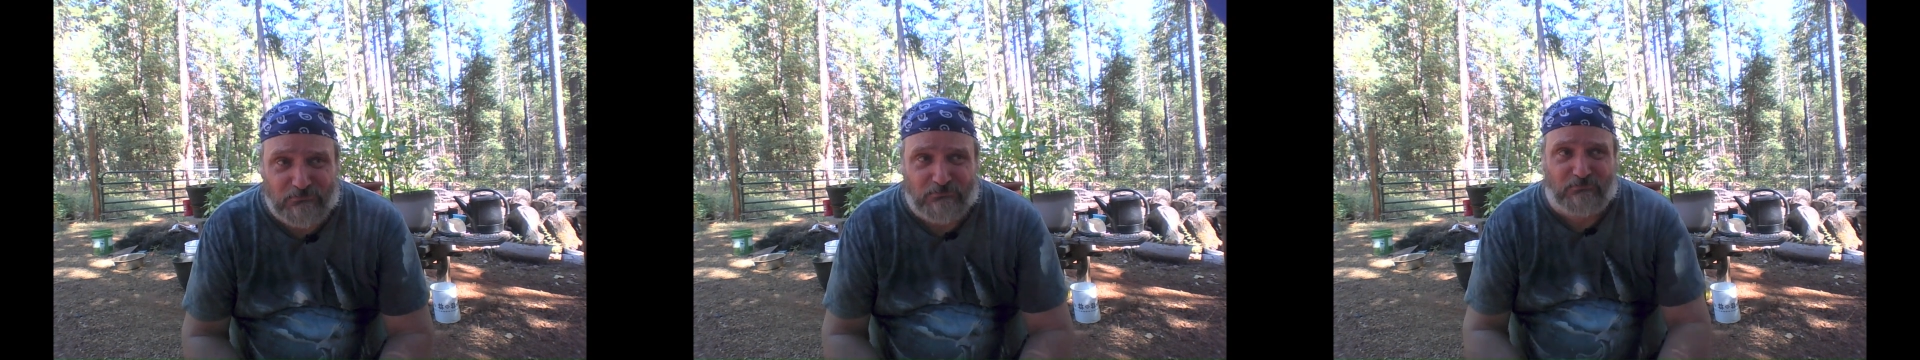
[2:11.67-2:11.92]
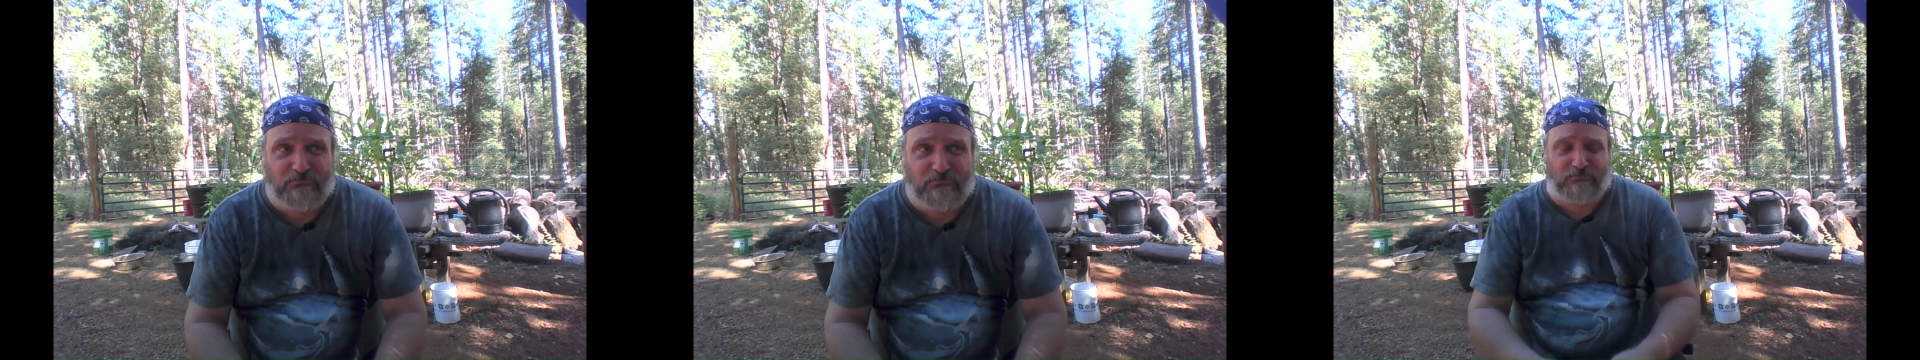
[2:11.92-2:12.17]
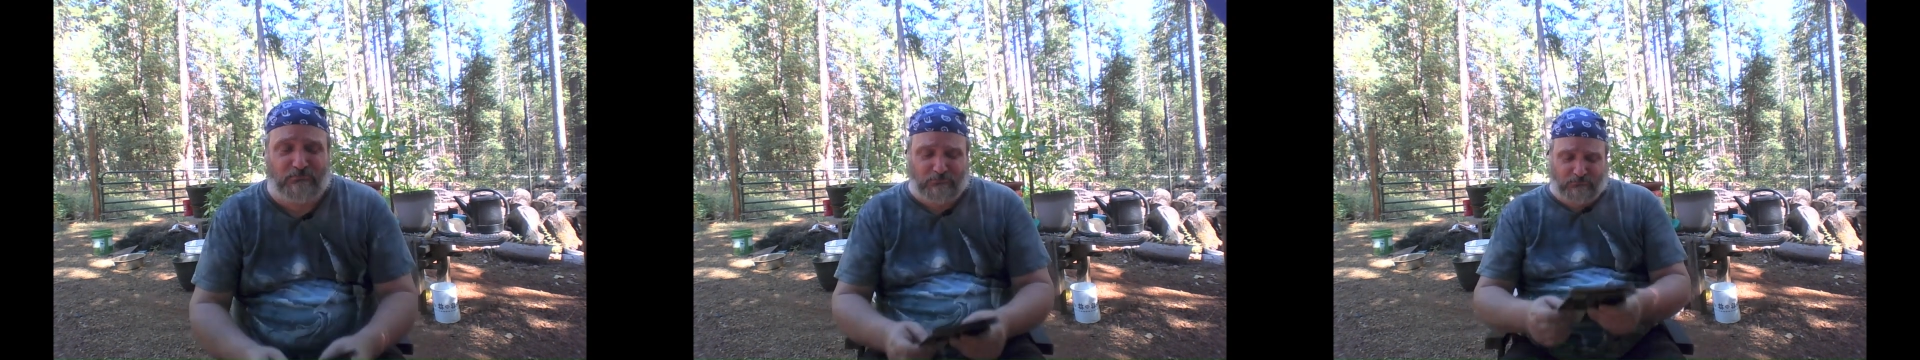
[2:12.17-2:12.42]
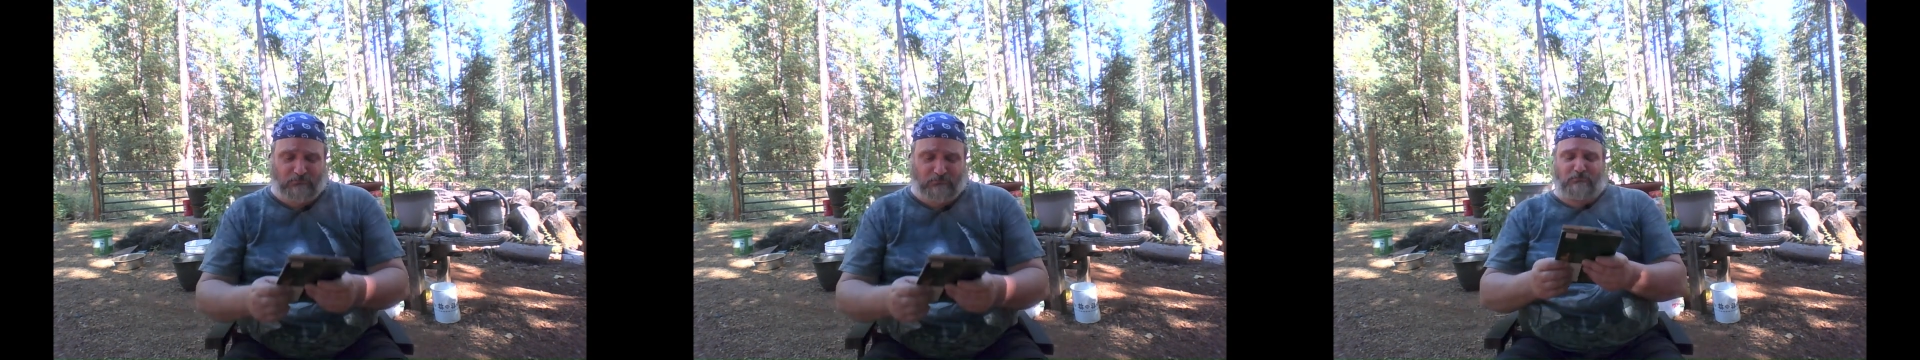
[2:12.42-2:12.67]

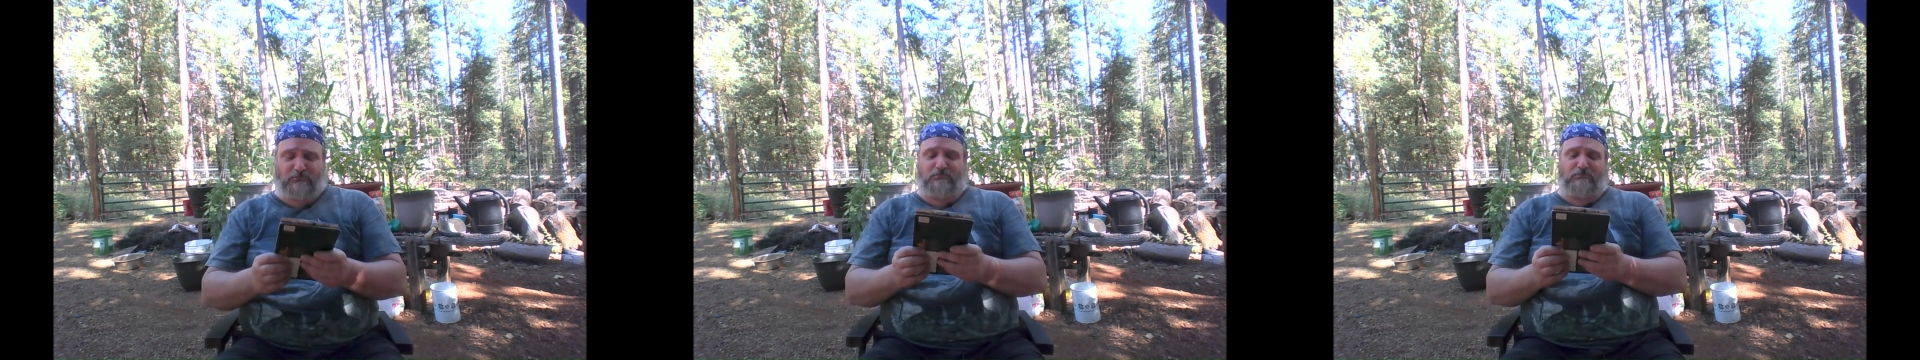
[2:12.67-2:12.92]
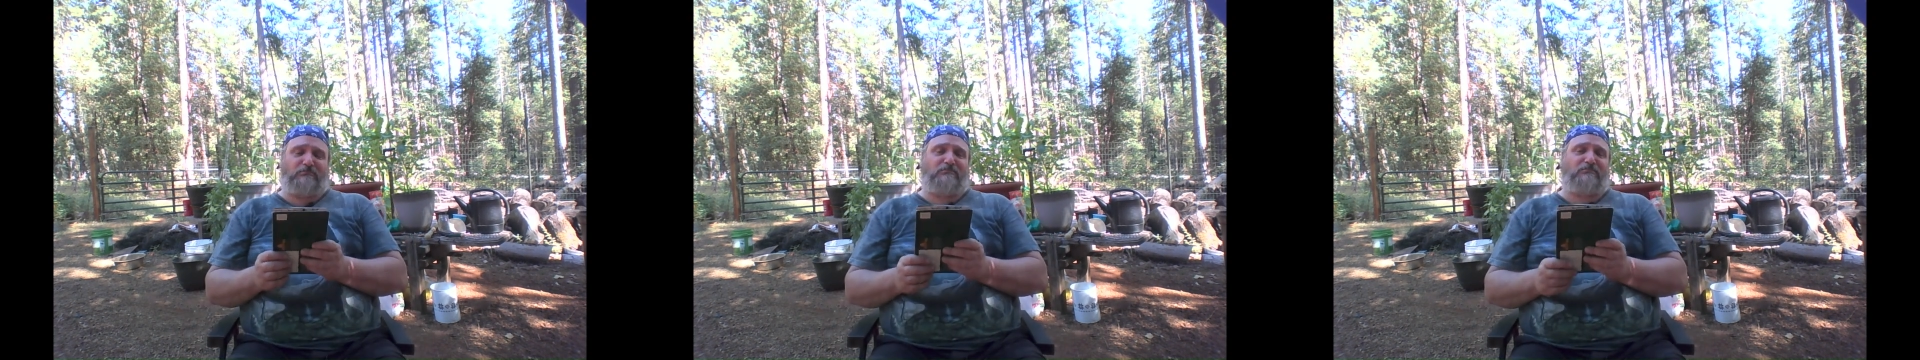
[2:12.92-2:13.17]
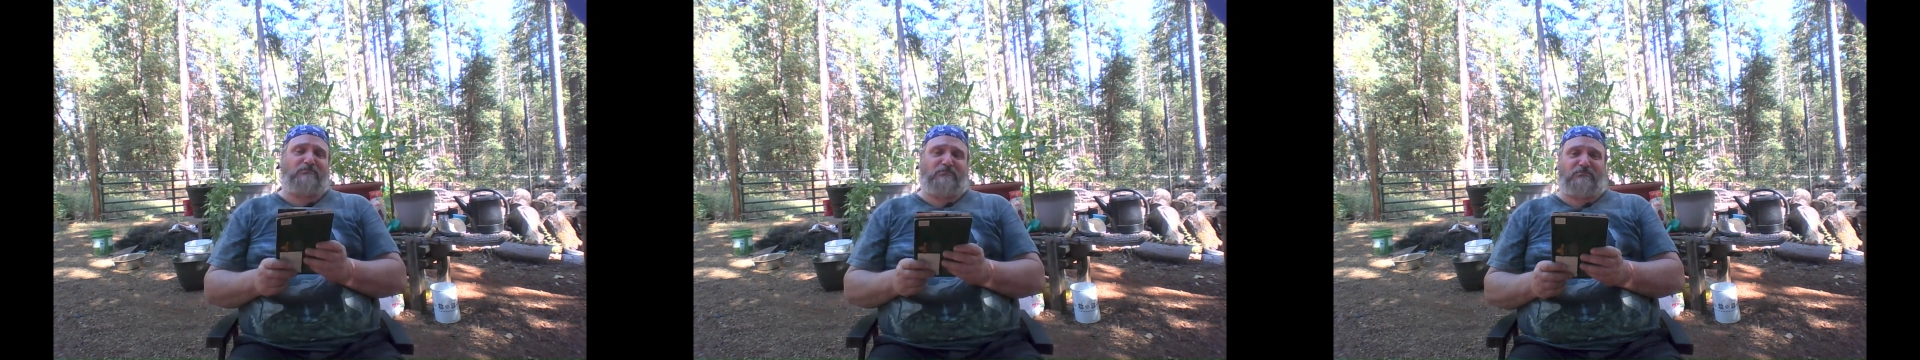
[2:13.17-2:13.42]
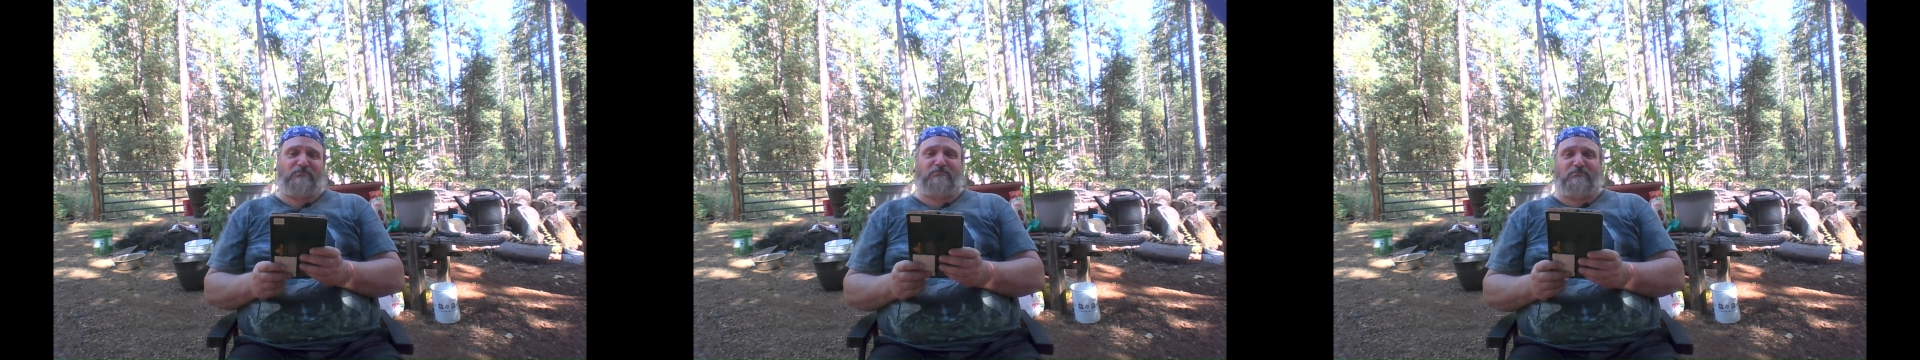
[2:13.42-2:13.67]

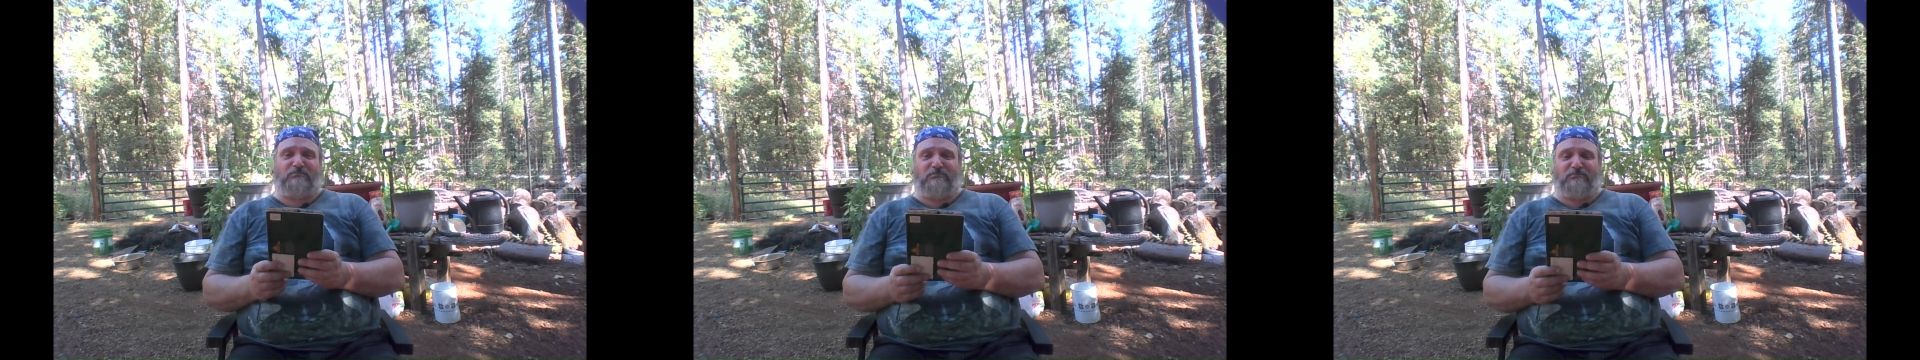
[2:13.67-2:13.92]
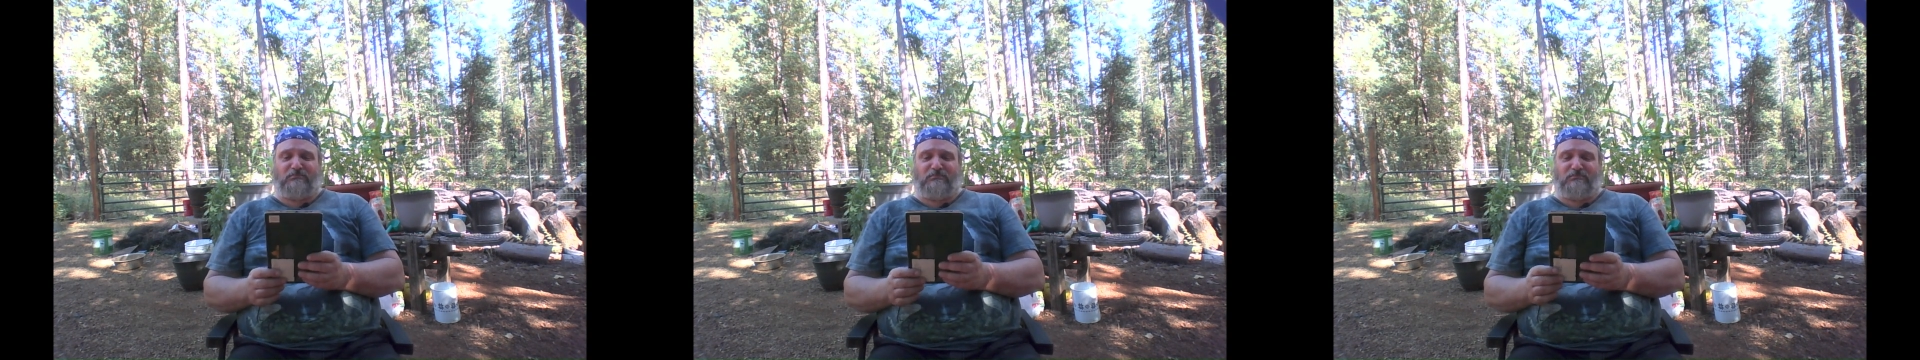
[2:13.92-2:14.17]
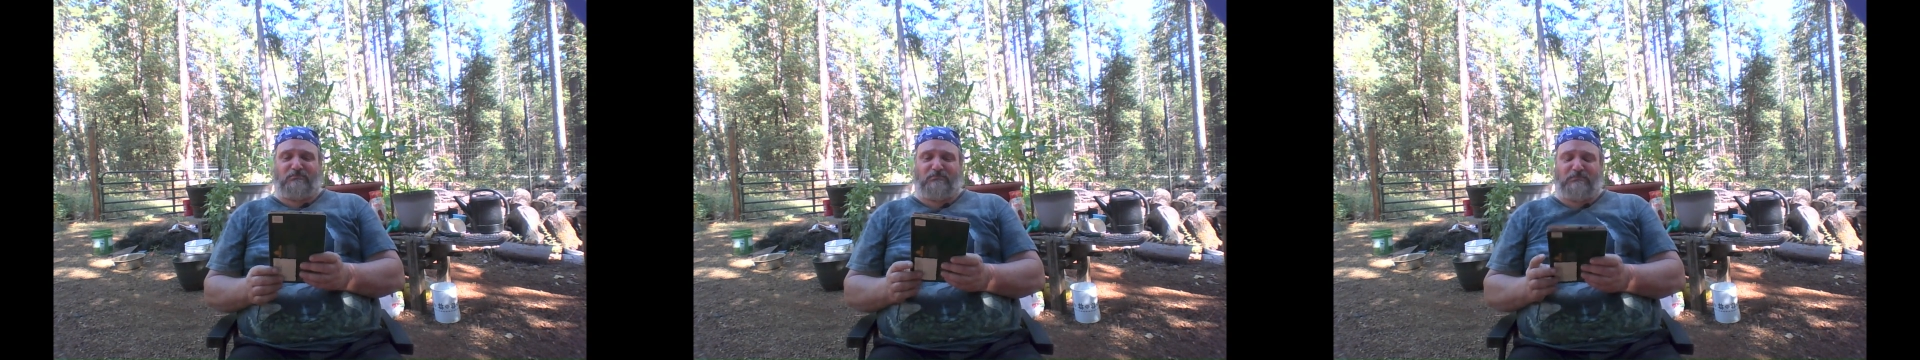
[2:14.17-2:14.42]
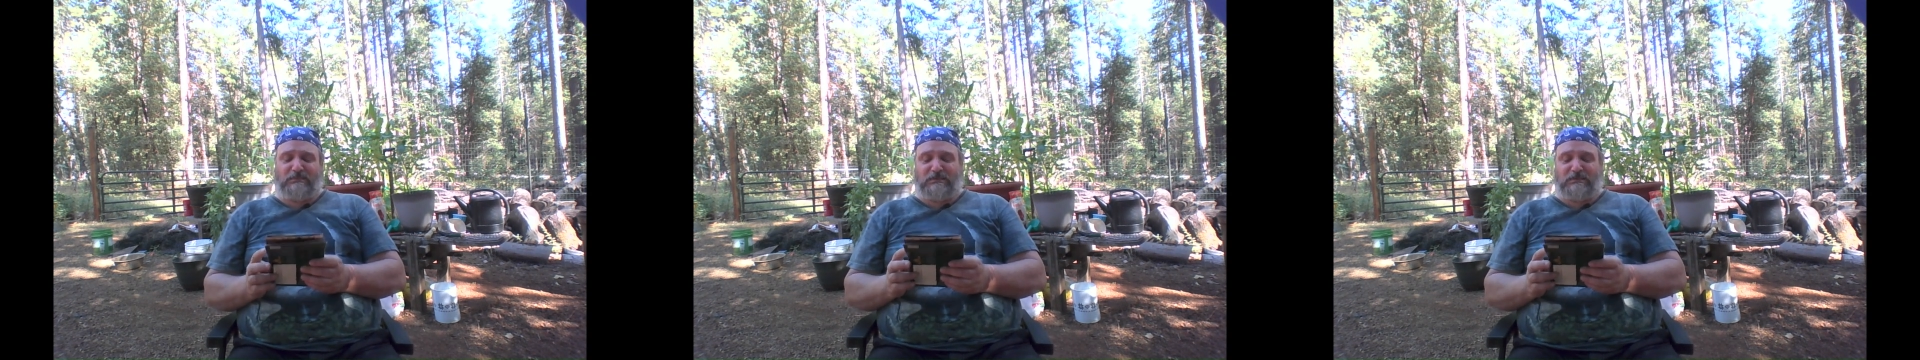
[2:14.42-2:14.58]
Nothing is said.